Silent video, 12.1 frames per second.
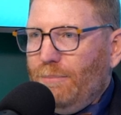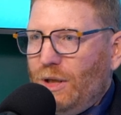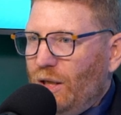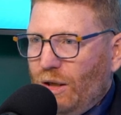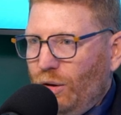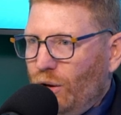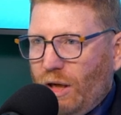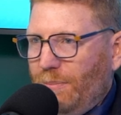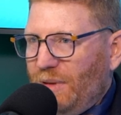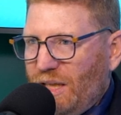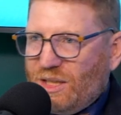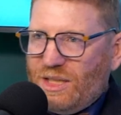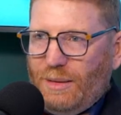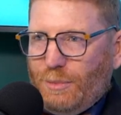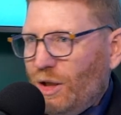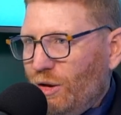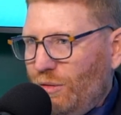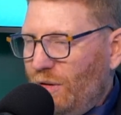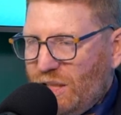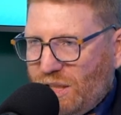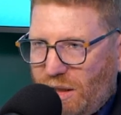going to look up this and I'm going to do this.